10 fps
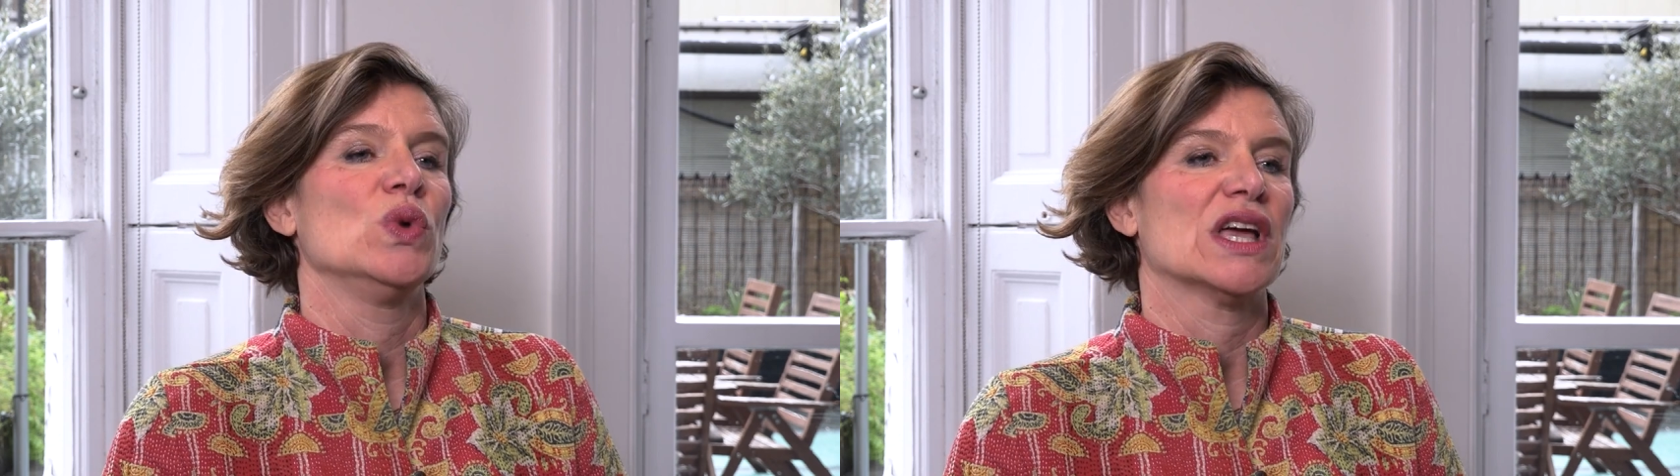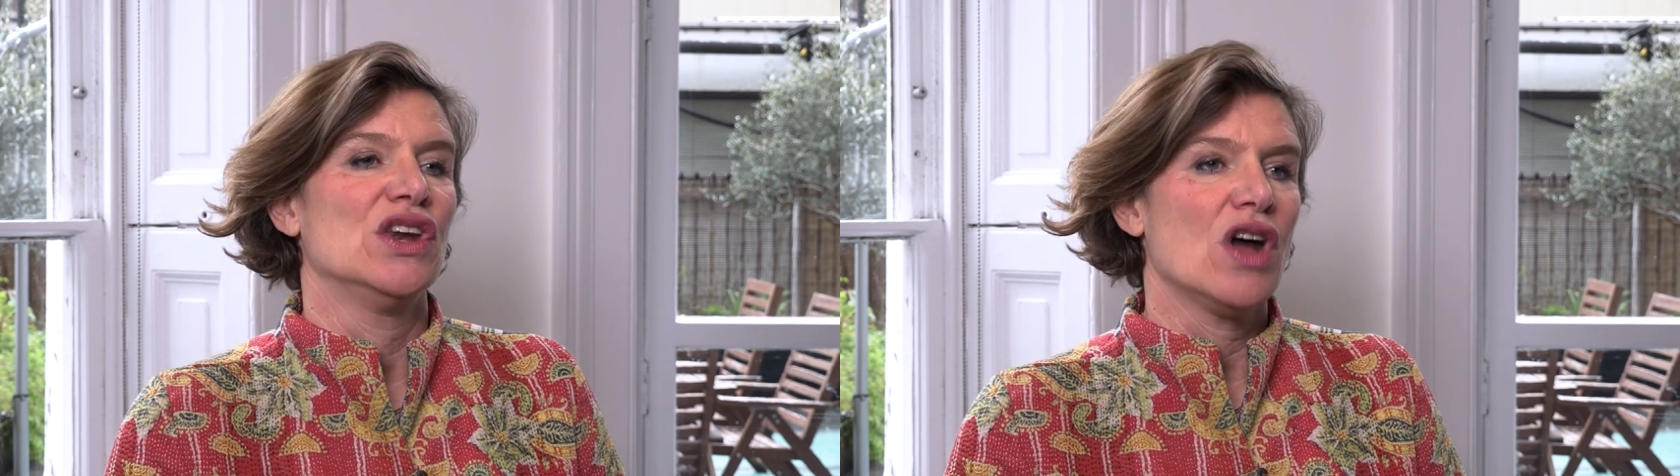
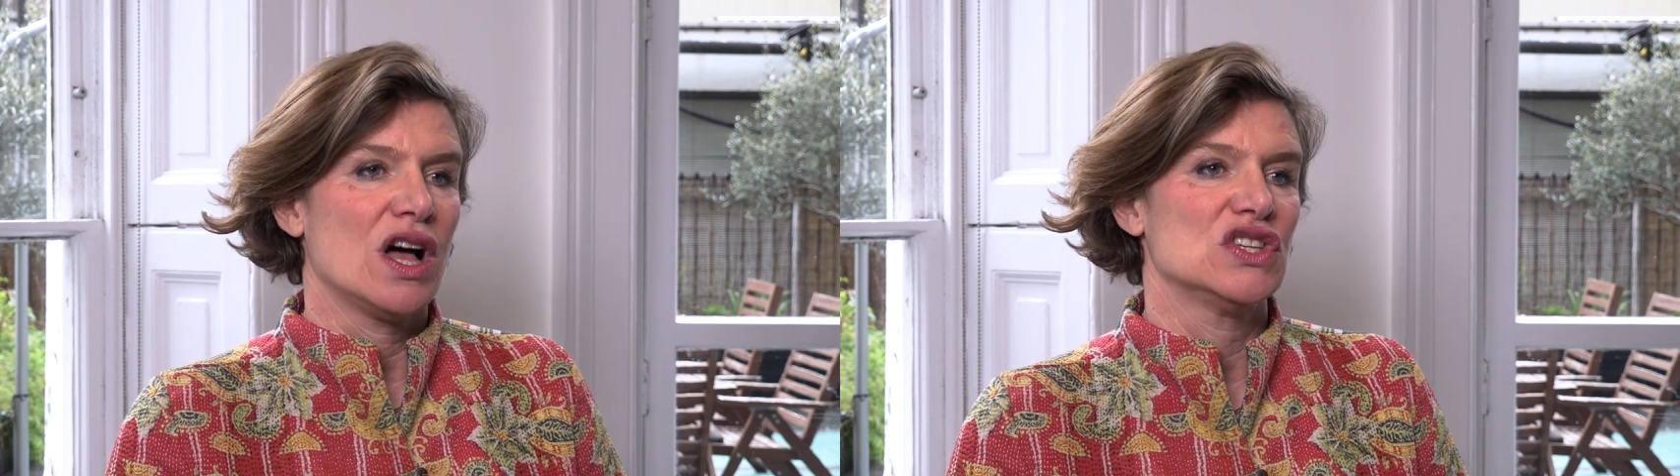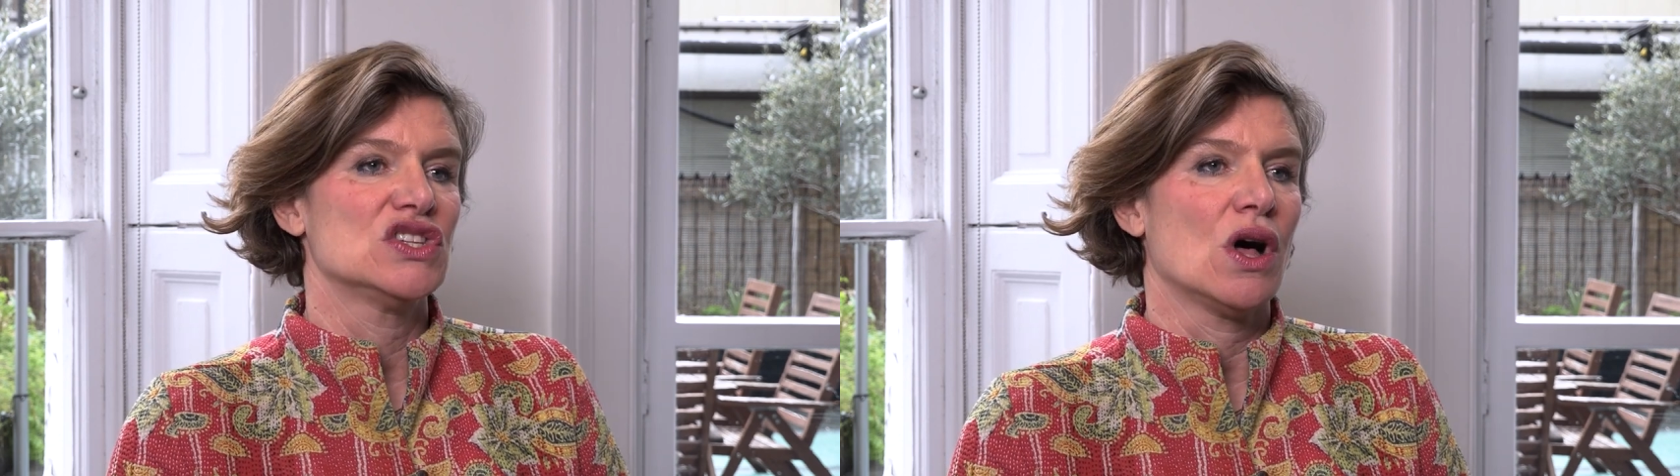We
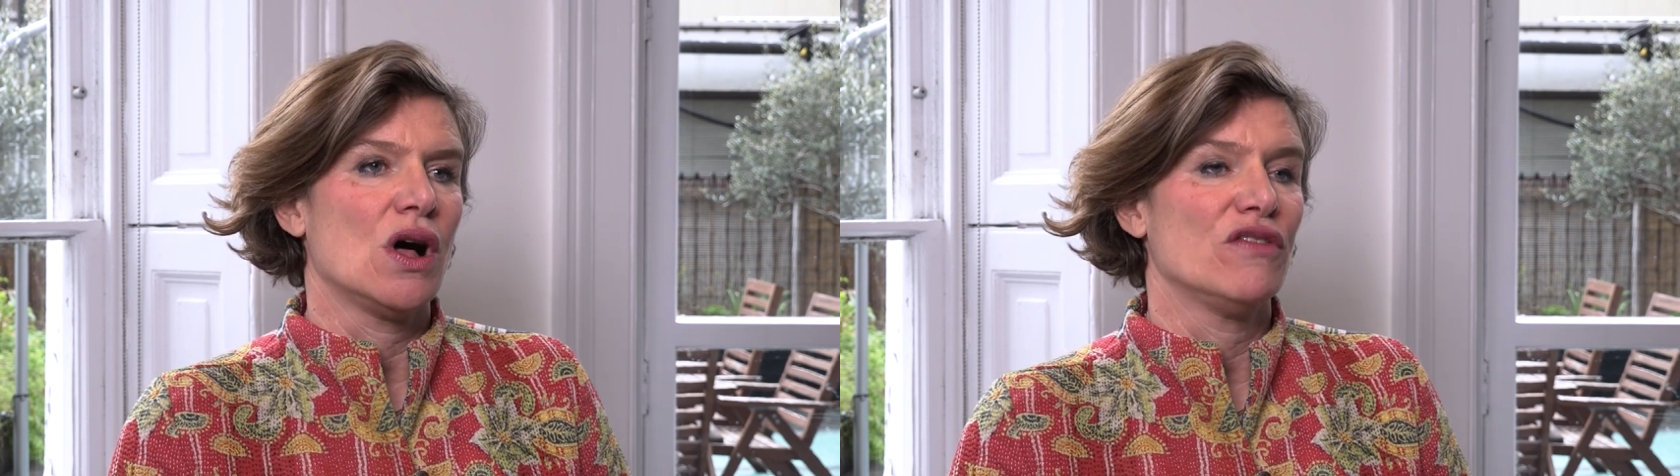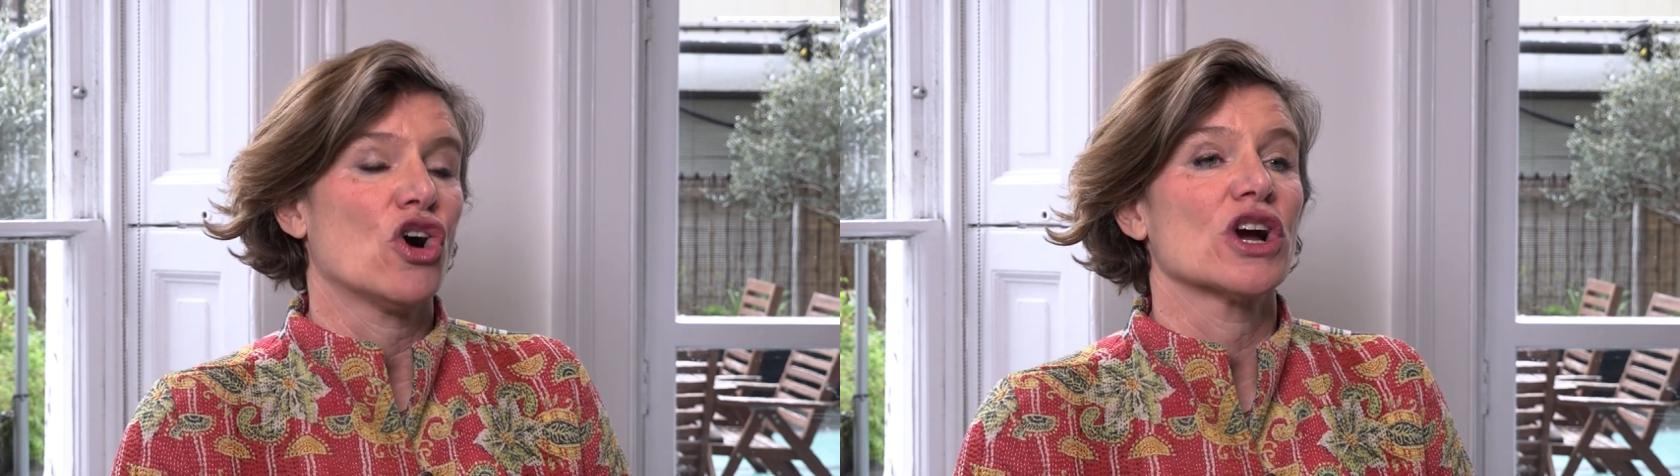cannot
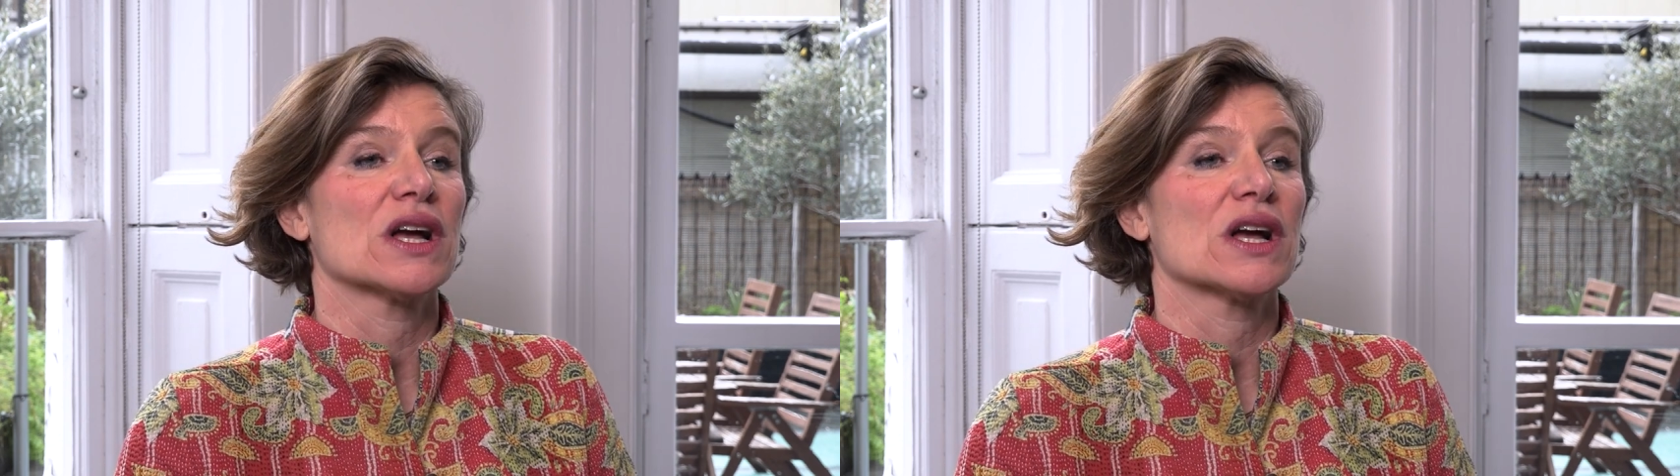solve our